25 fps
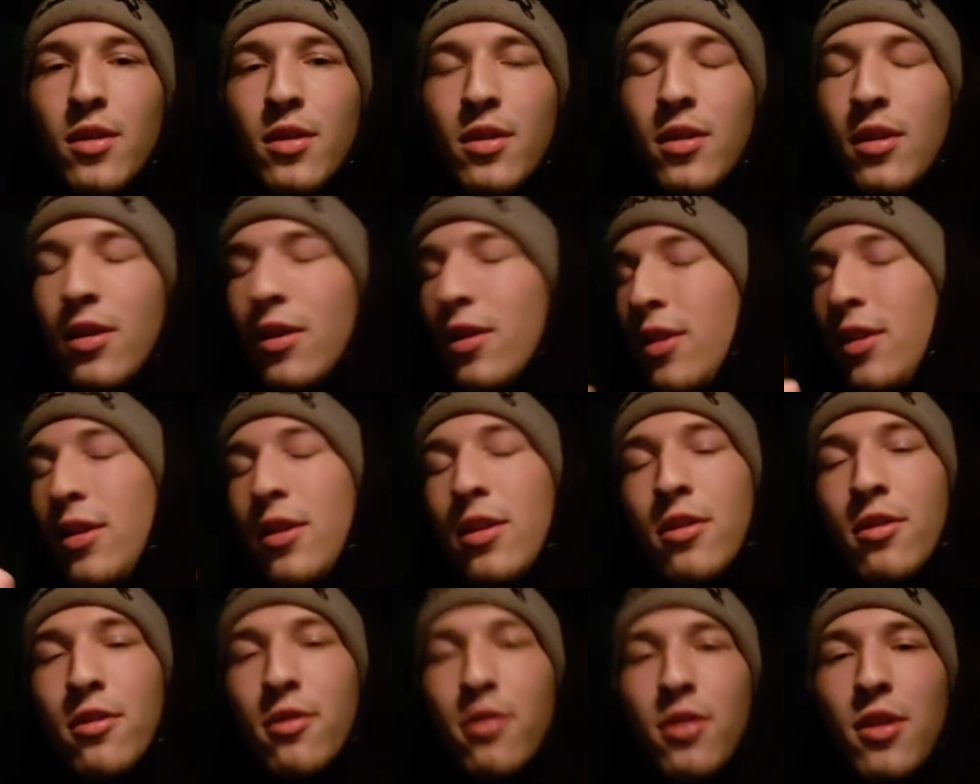you
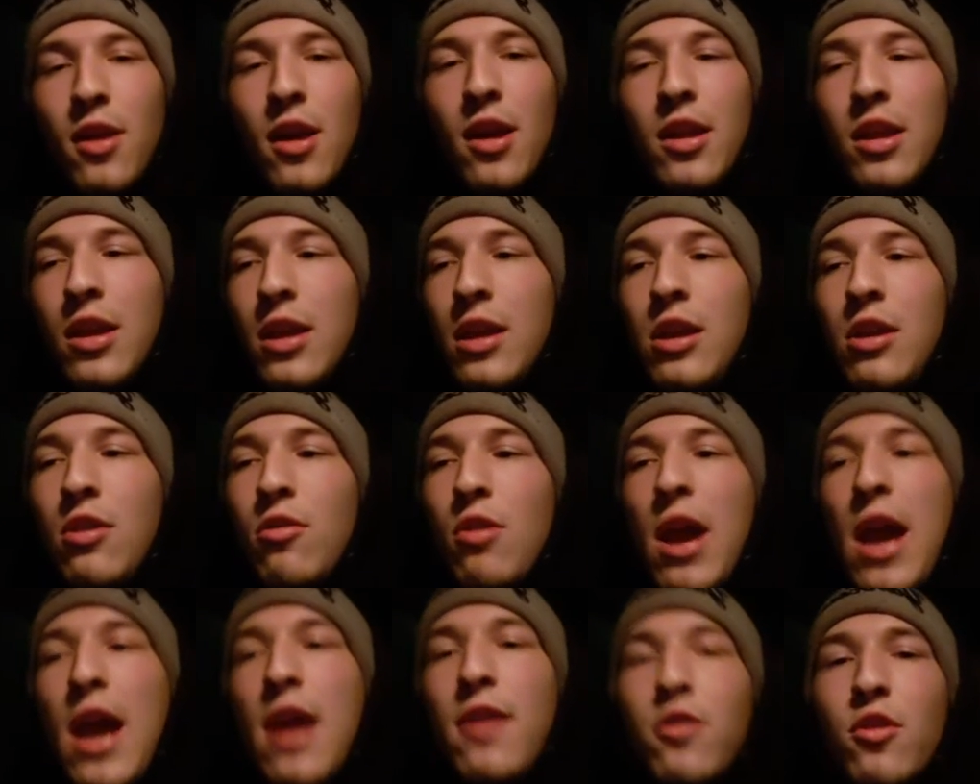know what I'm saying?
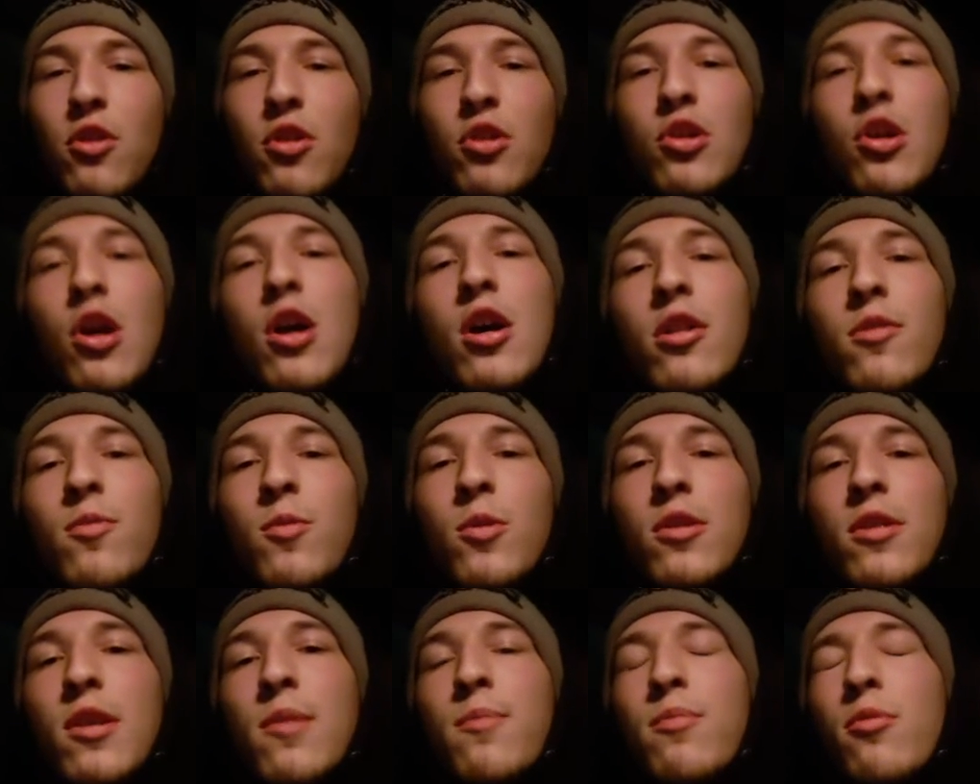You hate their guts
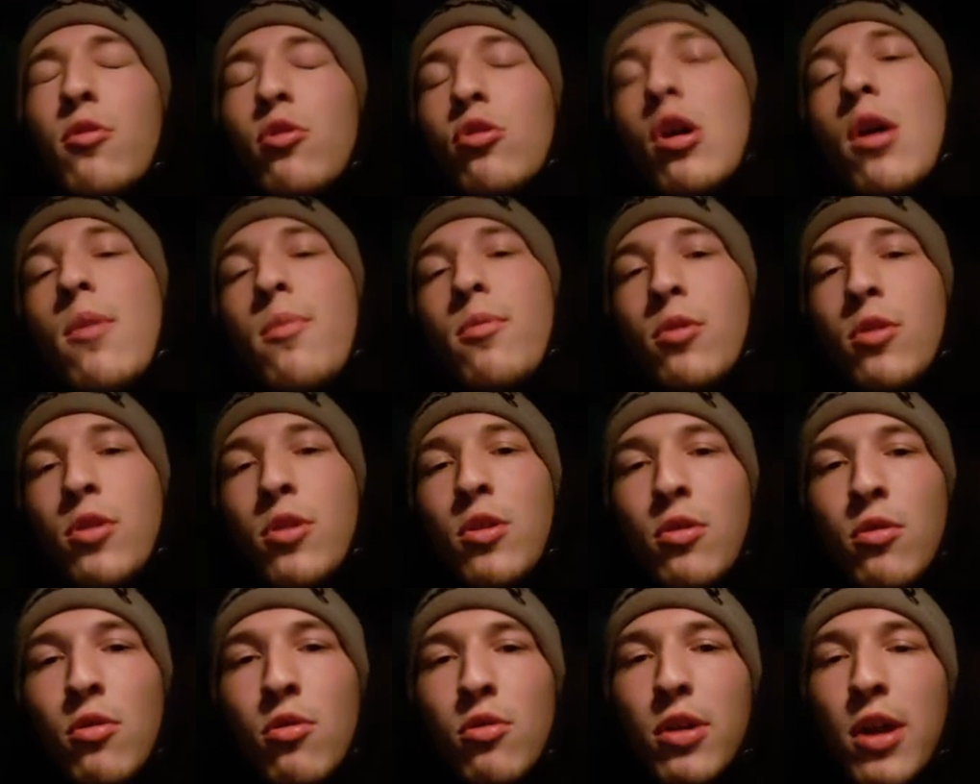because they broke up with
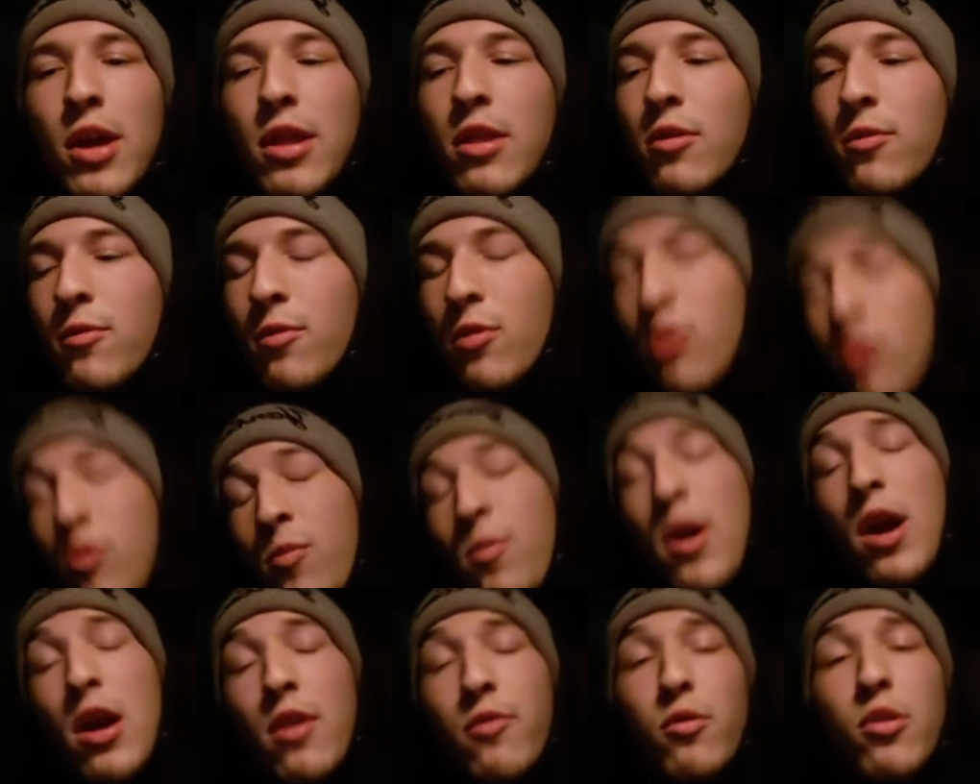you. Okay, there's
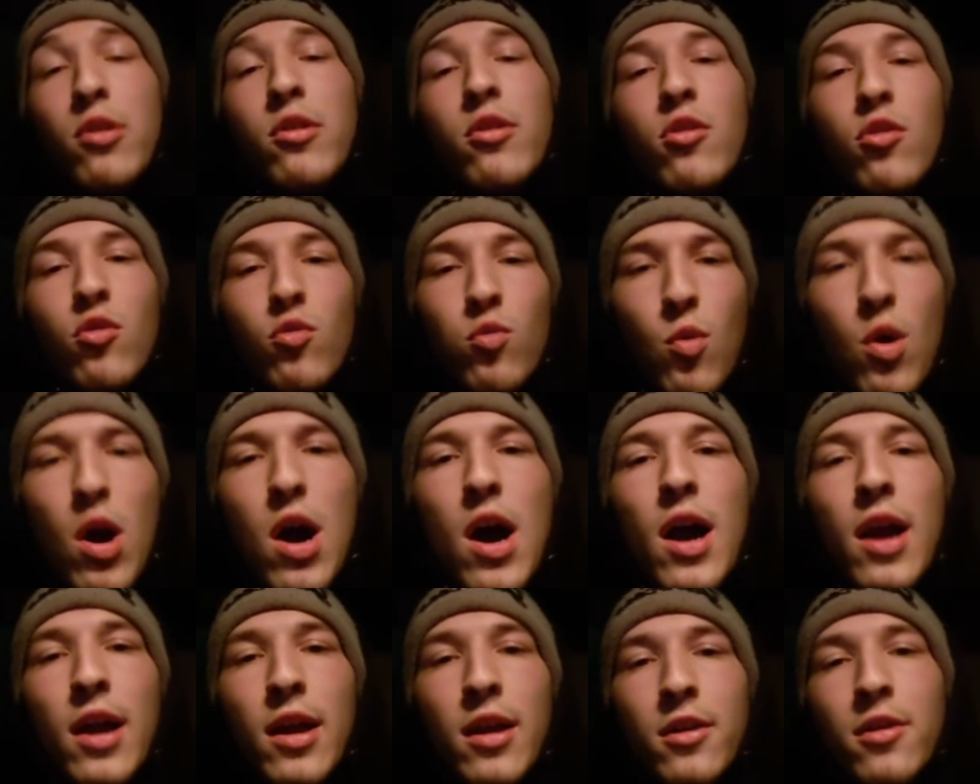probably reasons
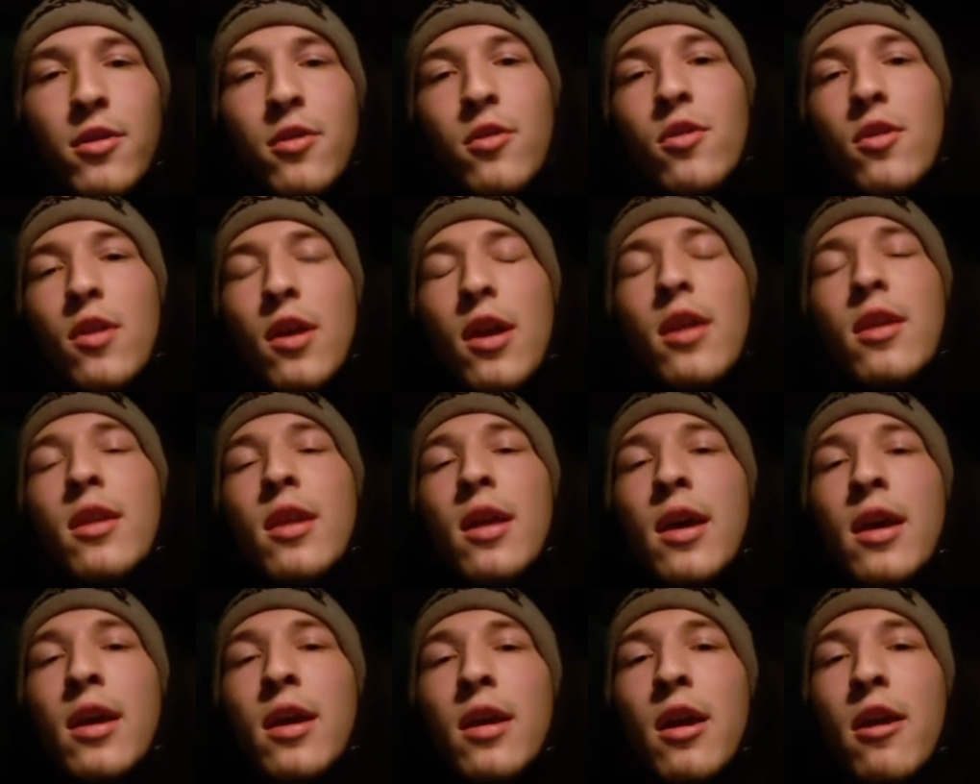why. I understand
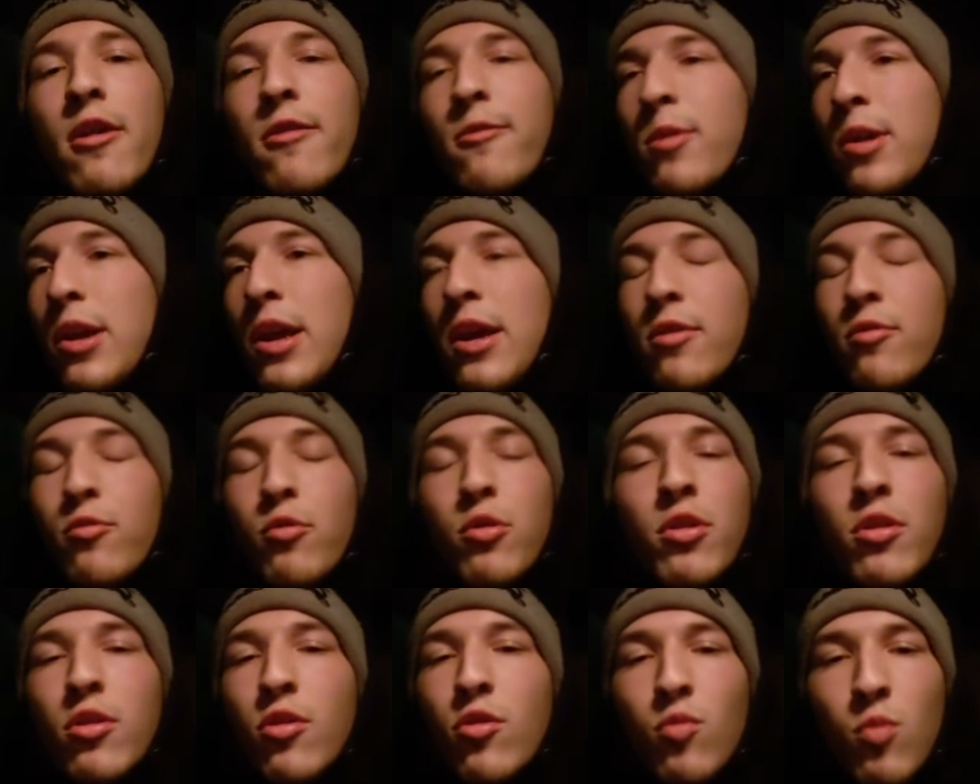that. Everybody has
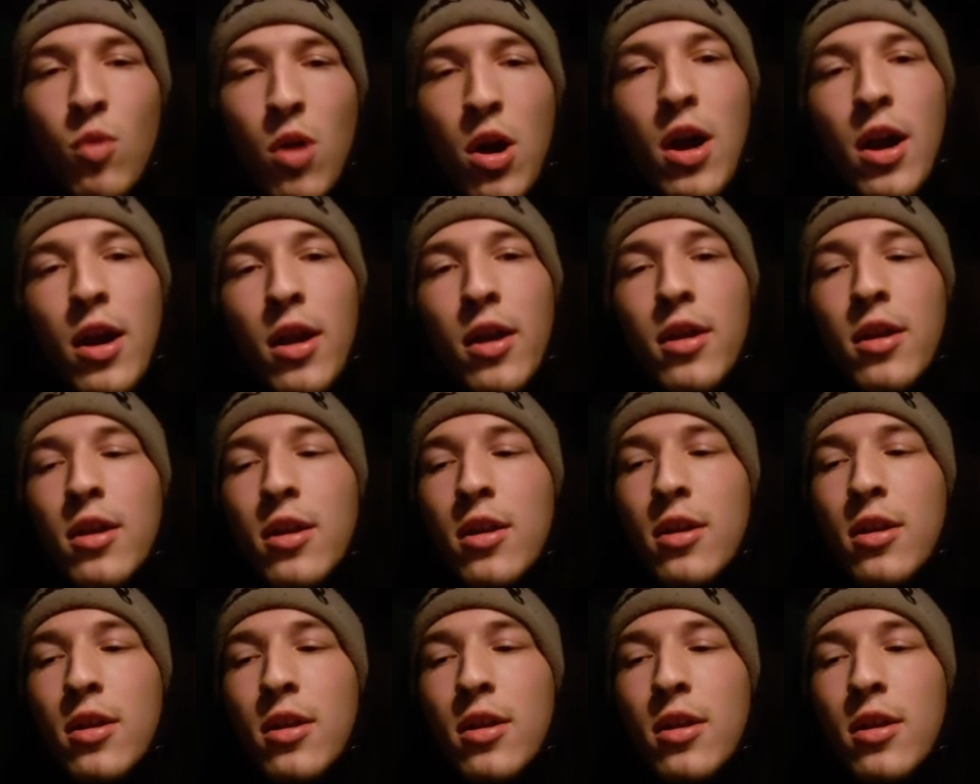reasons why.